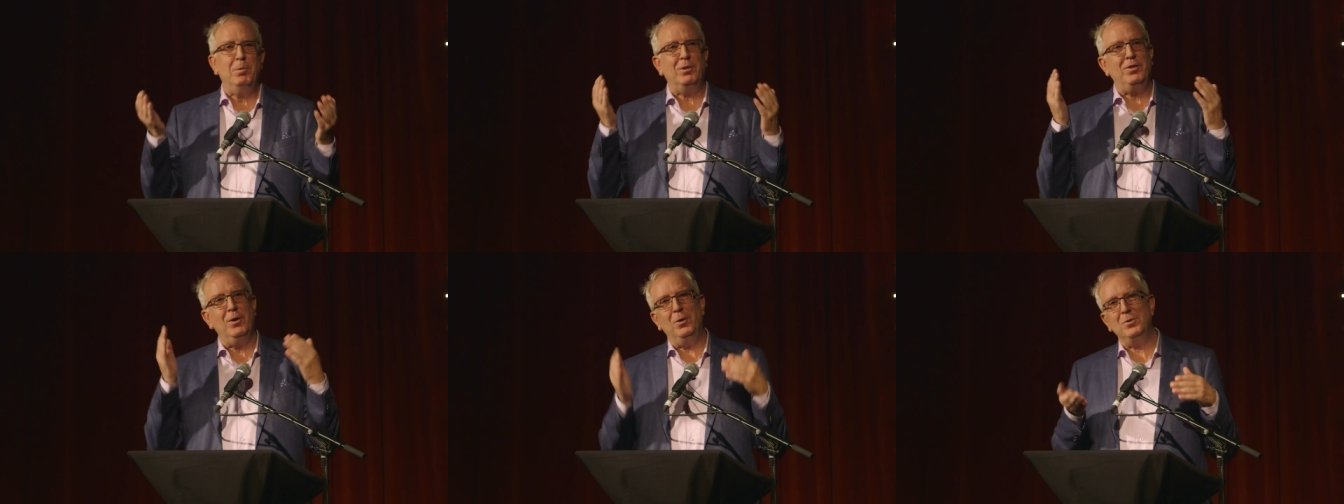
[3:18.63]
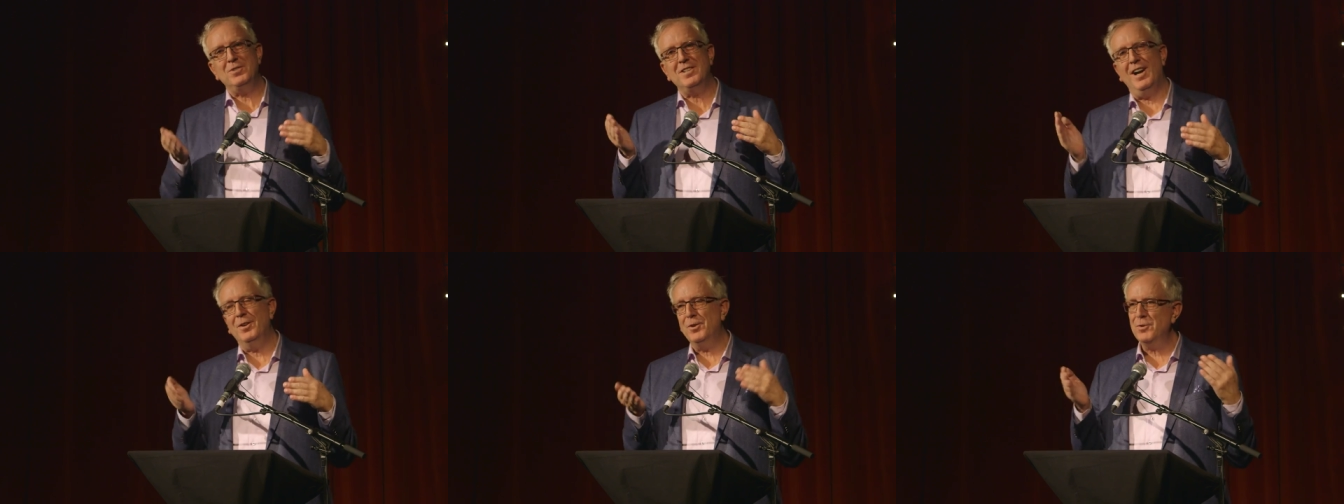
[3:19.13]
But those,
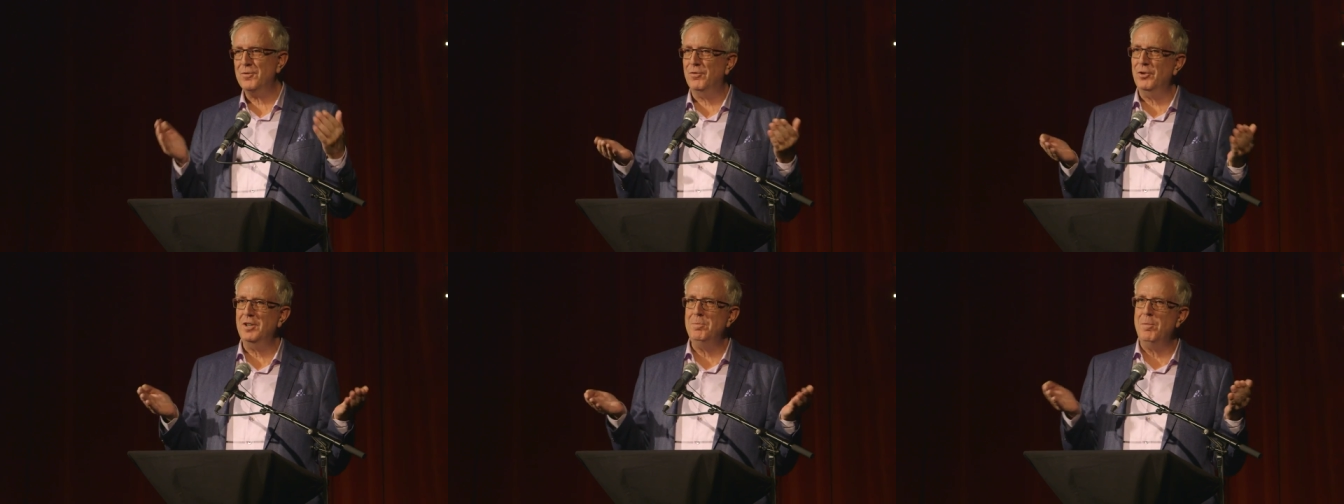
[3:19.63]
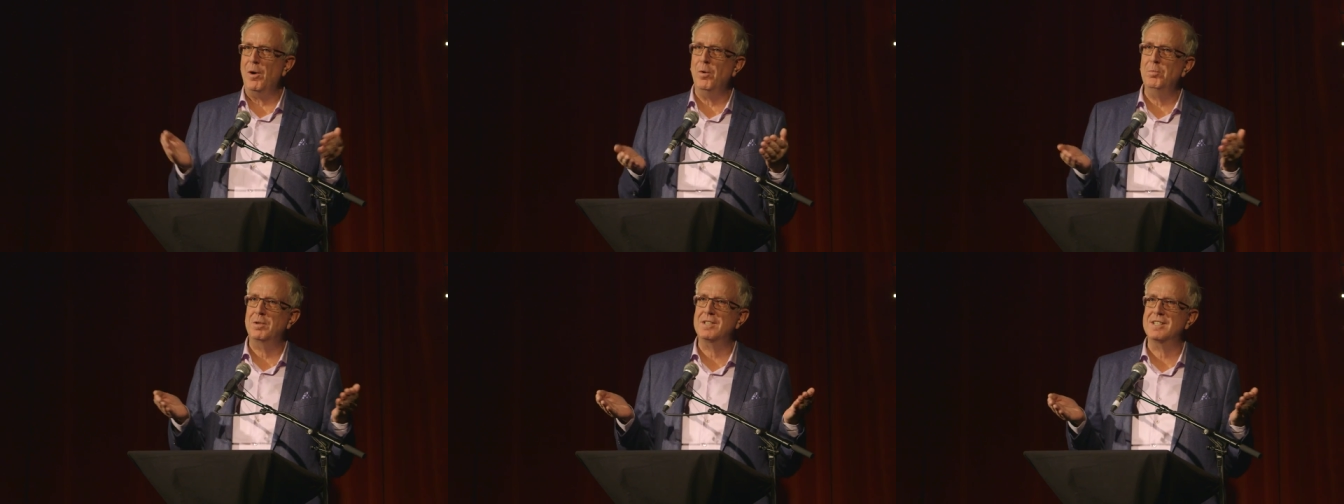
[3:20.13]
those funny
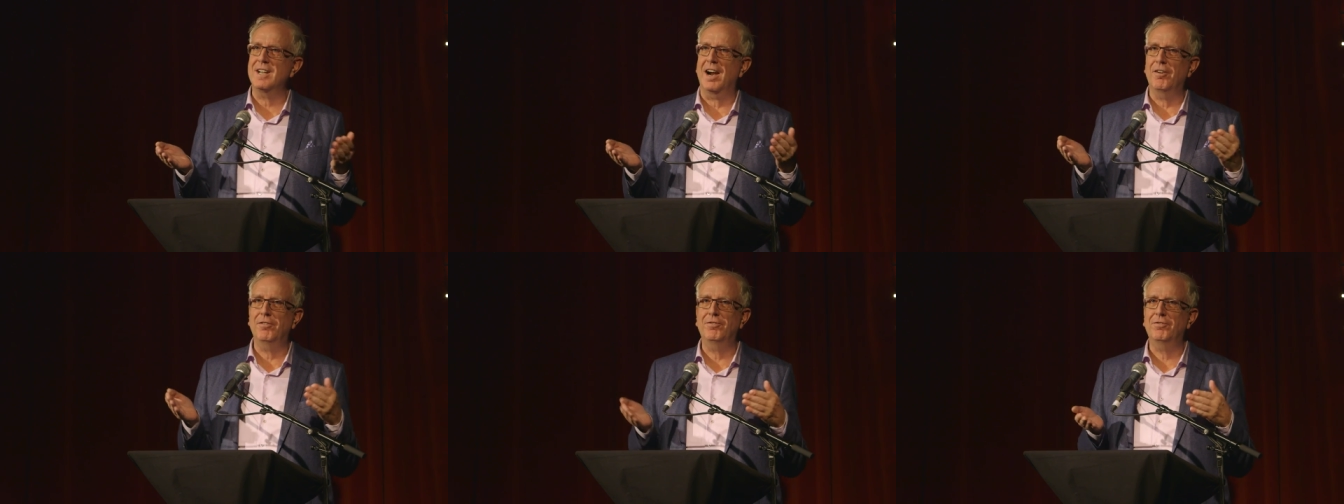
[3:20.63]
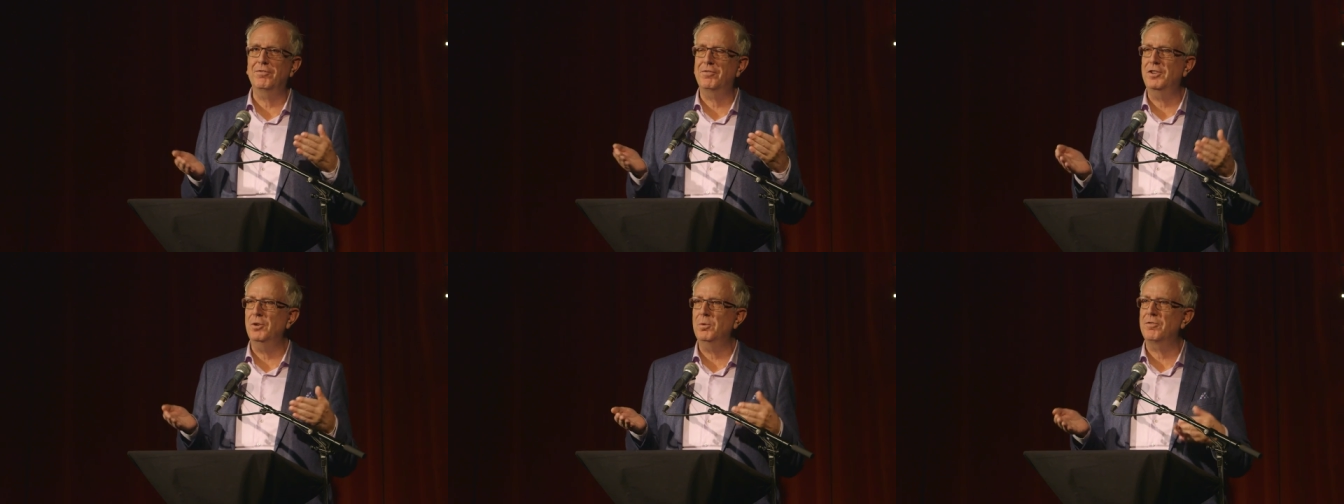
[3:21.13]
moments are
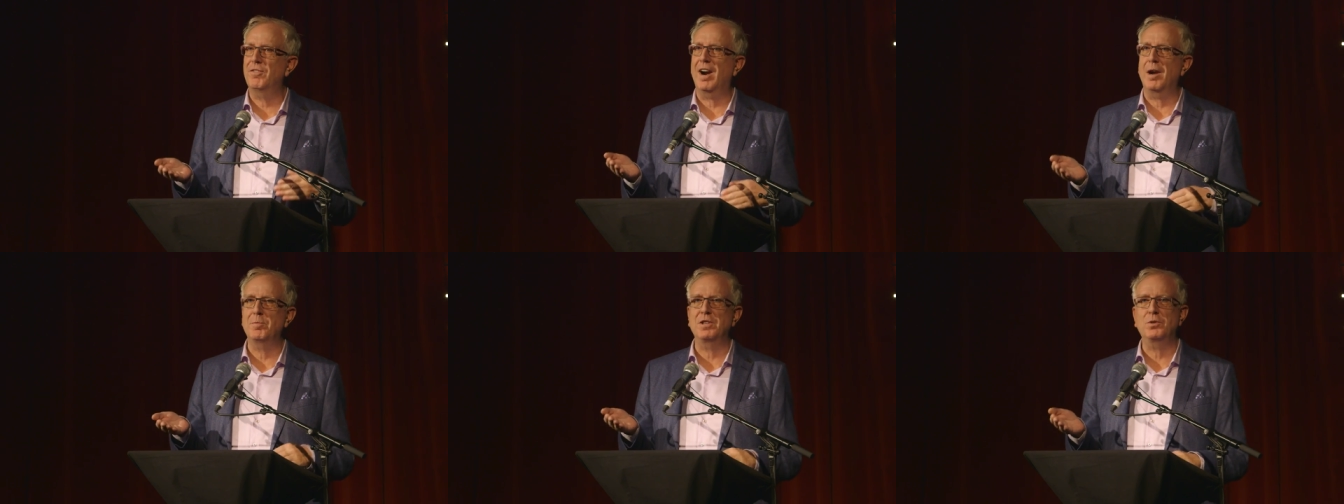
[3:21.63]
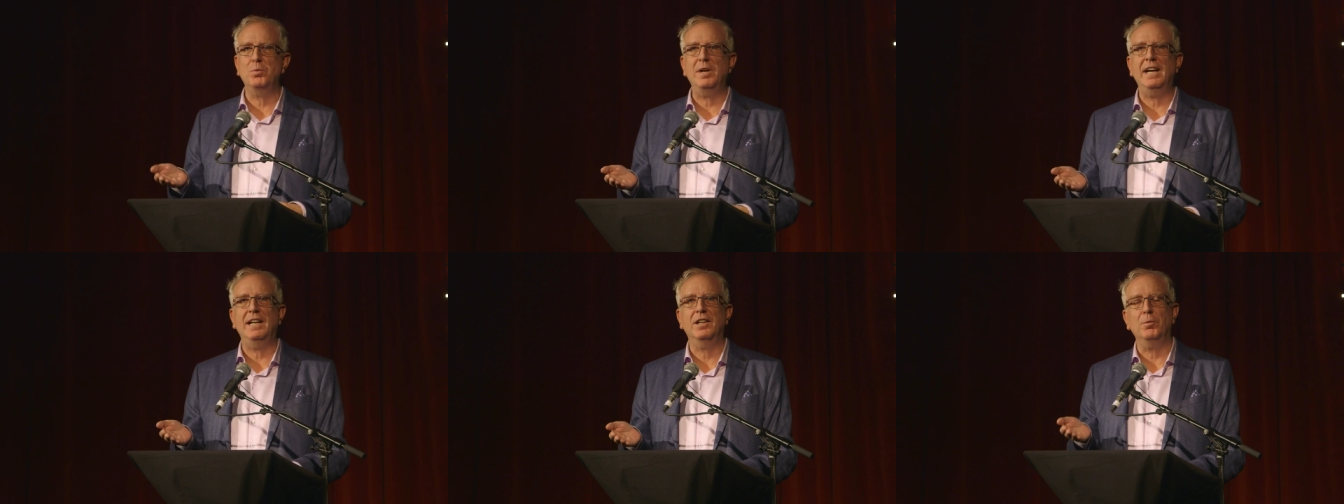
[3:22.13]
few and far
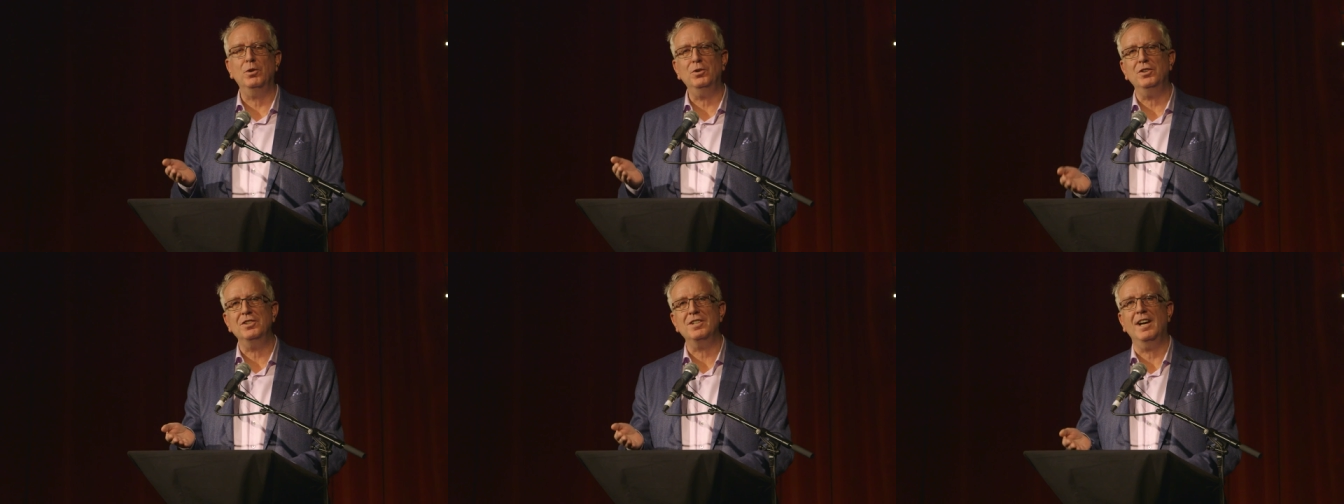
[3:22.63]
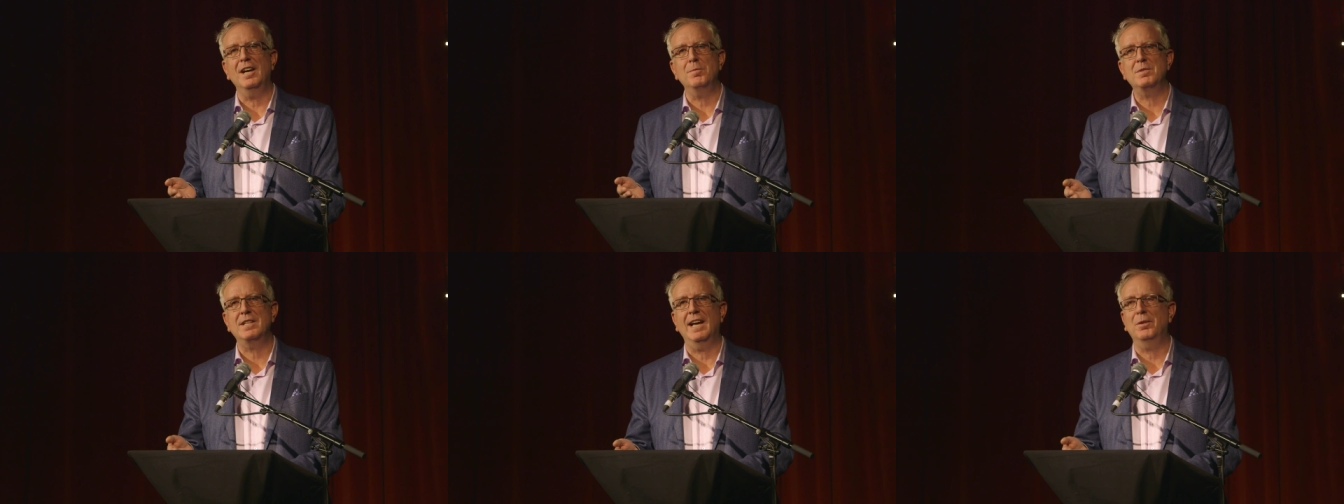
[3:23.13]
between. There were other
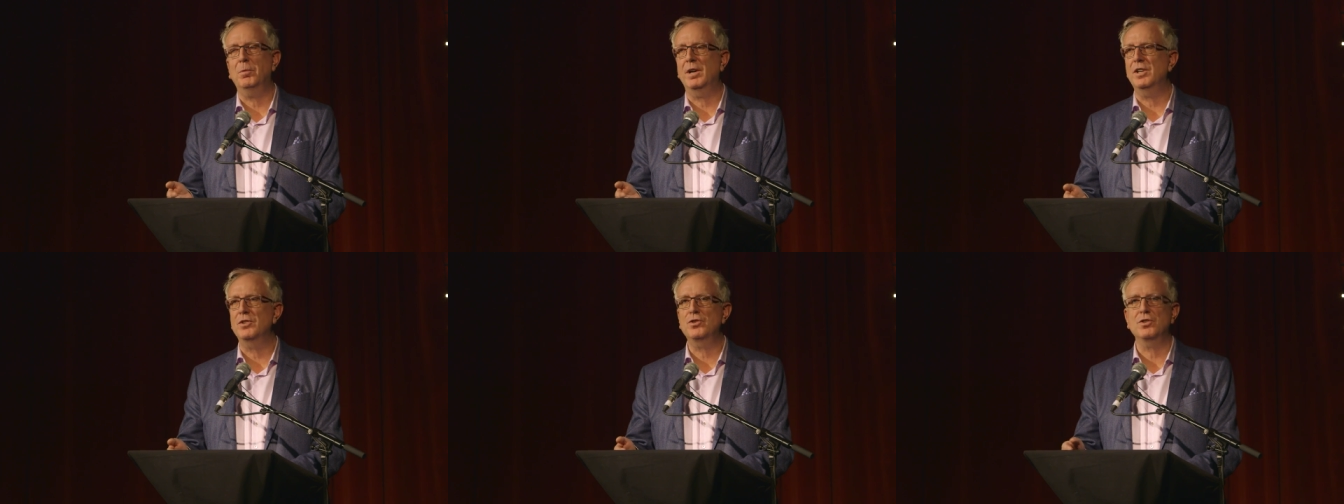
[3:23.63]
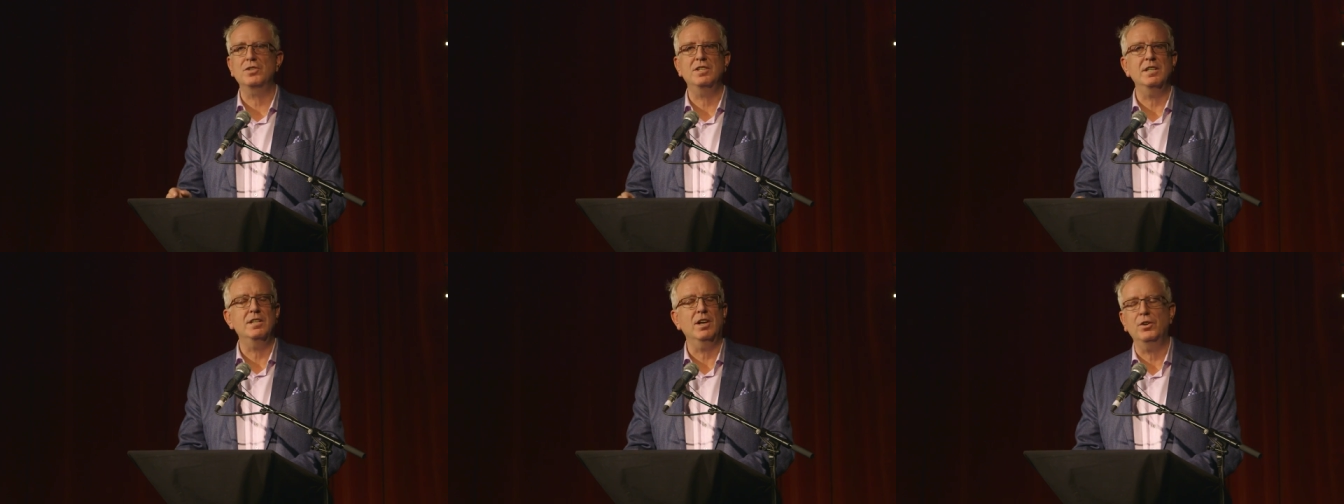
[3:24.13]
times then where you just
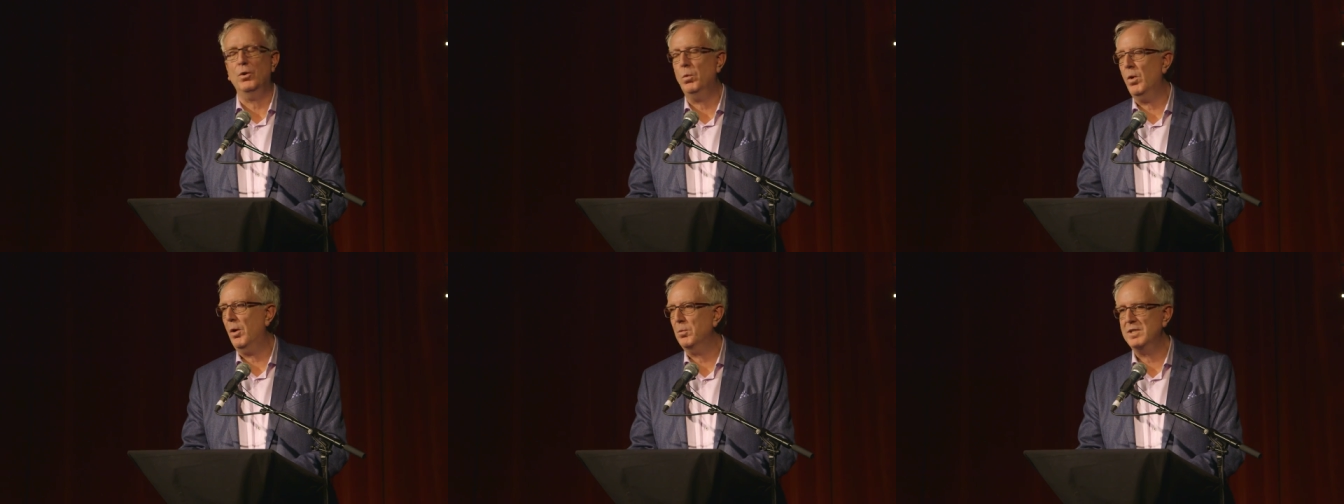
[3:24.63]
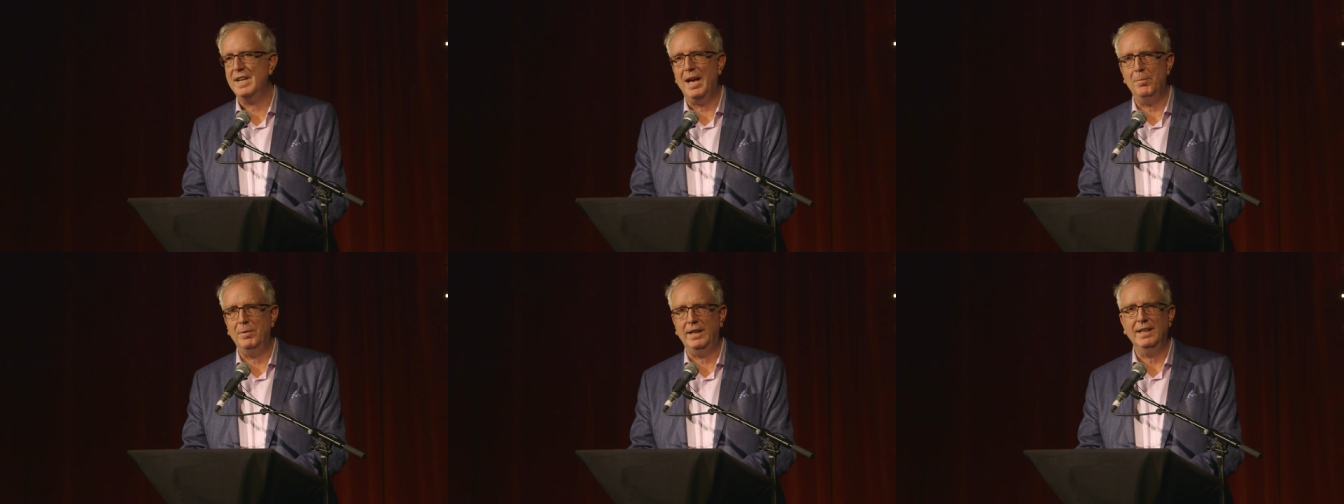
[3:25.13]
did not know what was
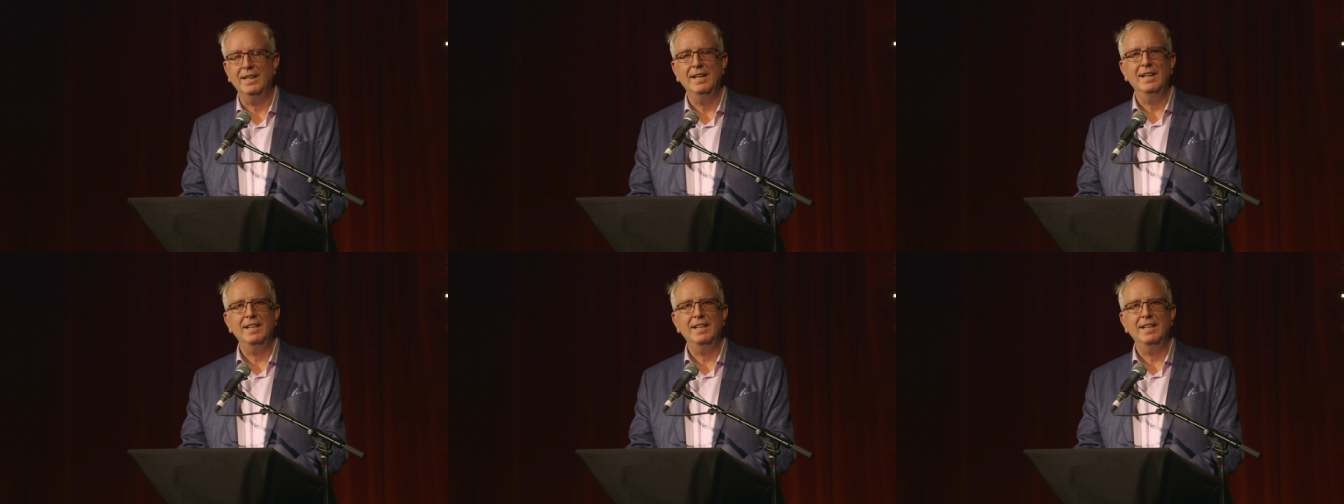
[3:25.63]
happening.